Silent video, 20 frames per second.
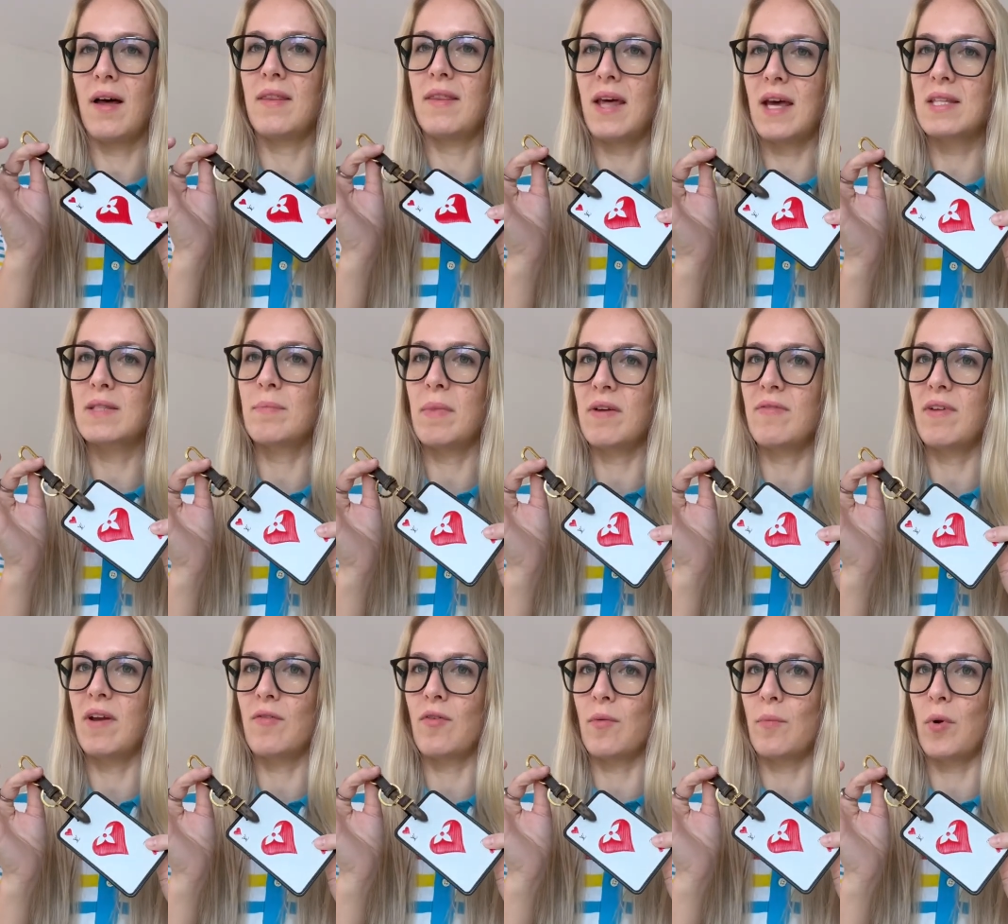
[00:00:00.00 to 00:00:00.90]
That's my
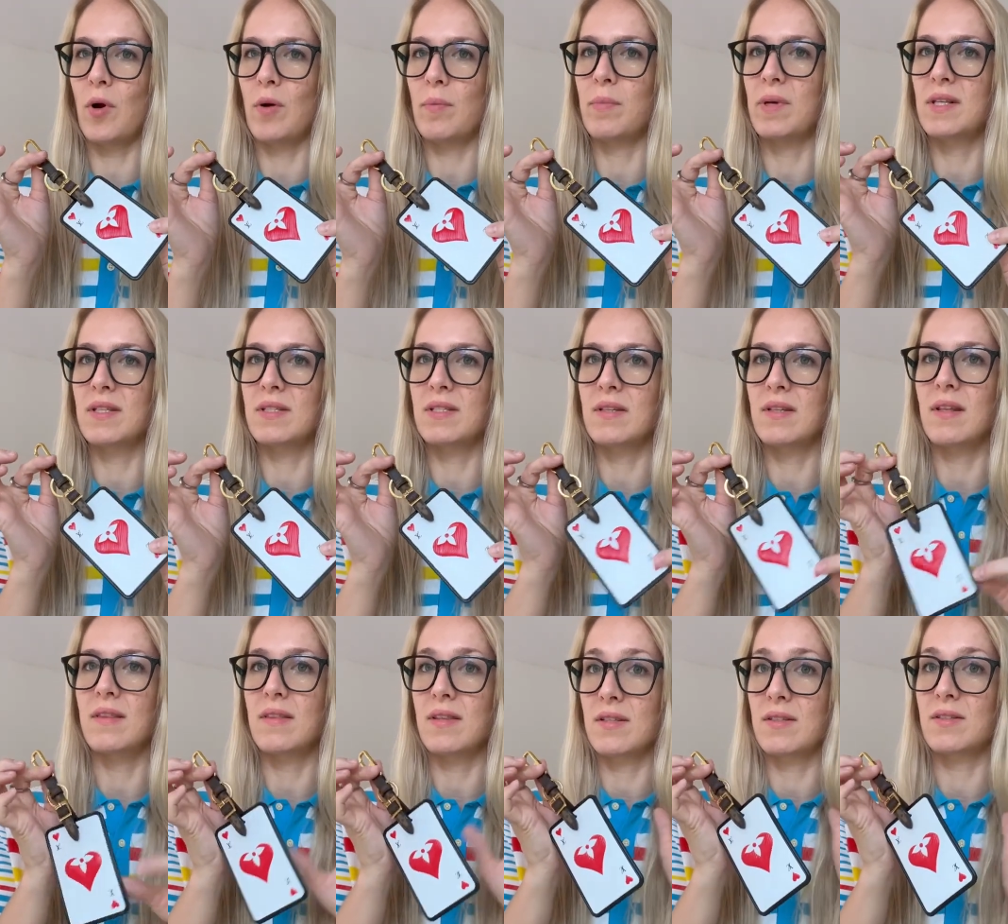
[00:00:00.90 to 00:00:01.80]
favorite purpose
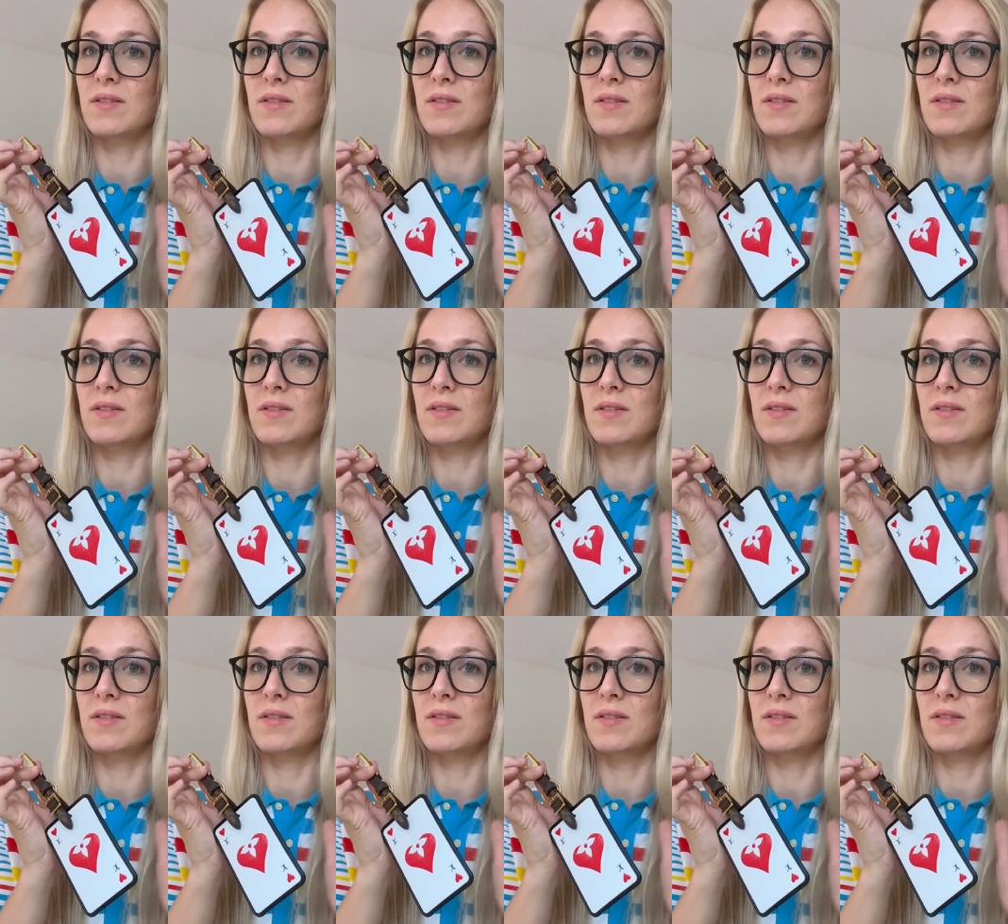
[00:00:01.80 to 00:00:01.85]
that this